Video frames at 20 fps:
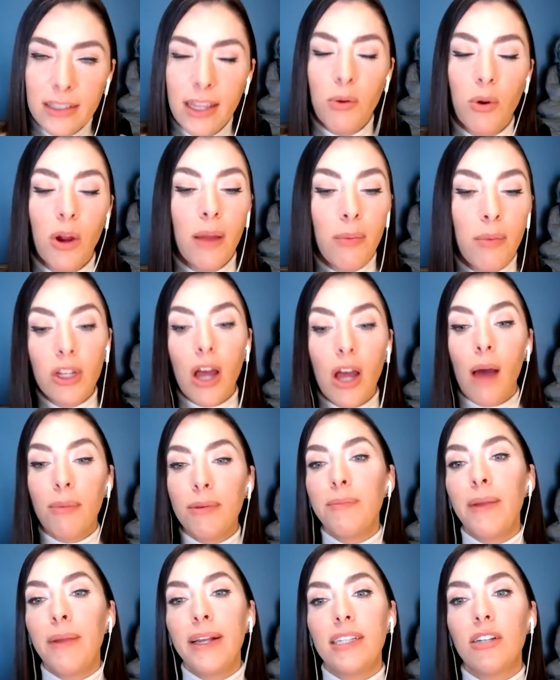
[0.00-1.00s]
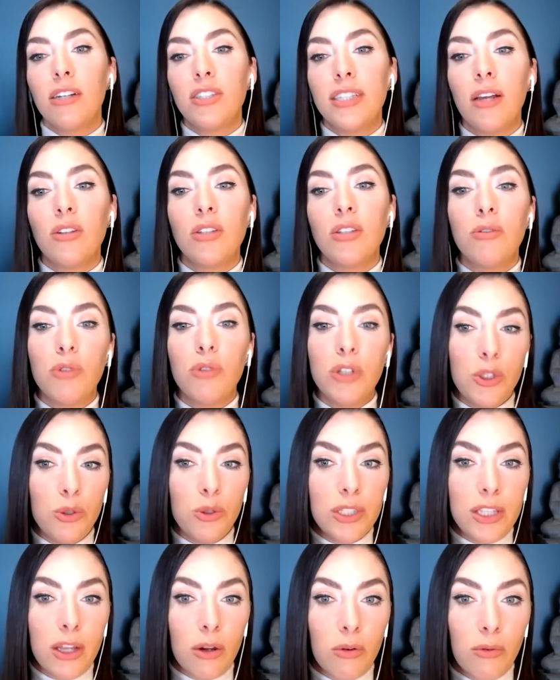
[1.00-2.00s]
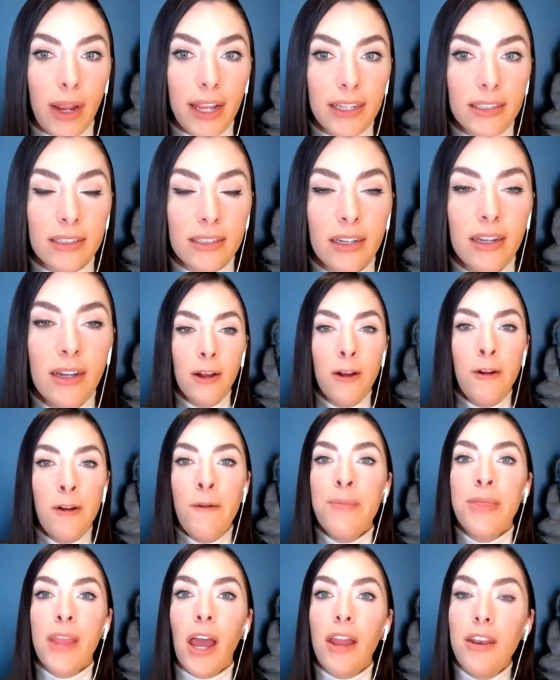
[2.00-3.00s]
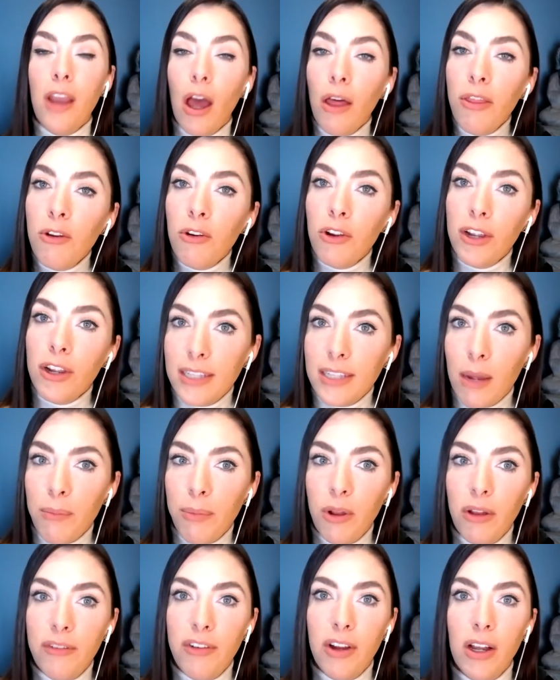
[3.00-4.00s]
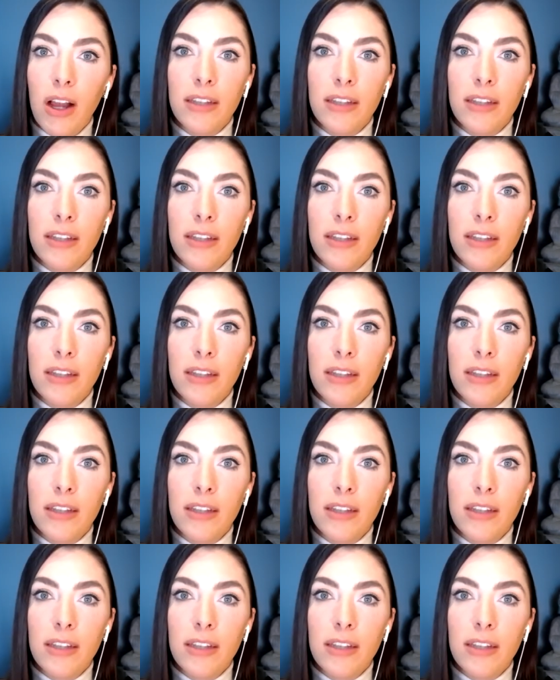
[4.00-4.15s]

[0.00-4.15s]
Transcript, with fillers: They were able to optimize their sales and reduce their waste. Another example of a